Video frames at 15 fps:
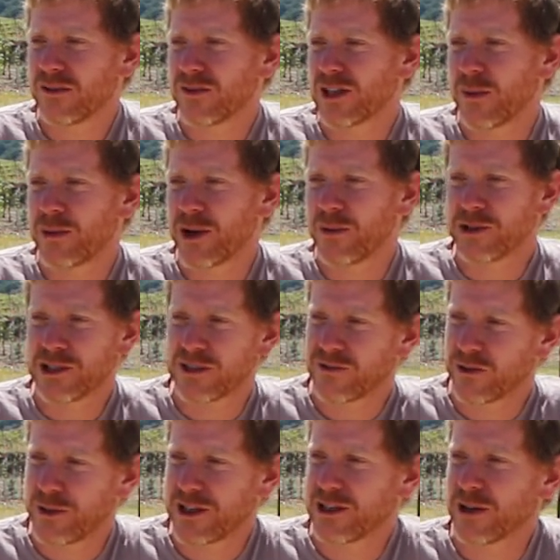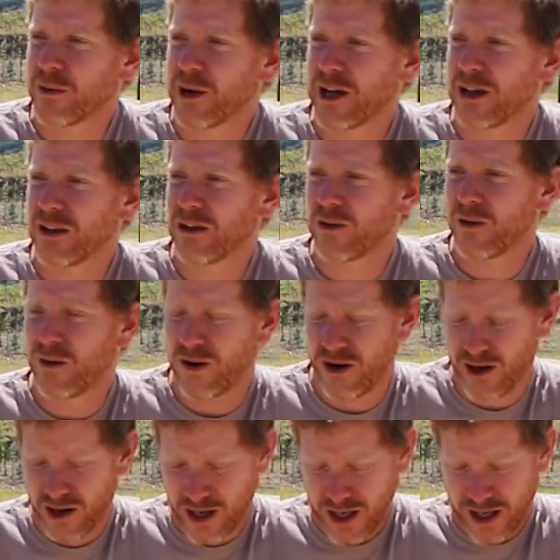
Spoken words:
of something which is fermenting well, or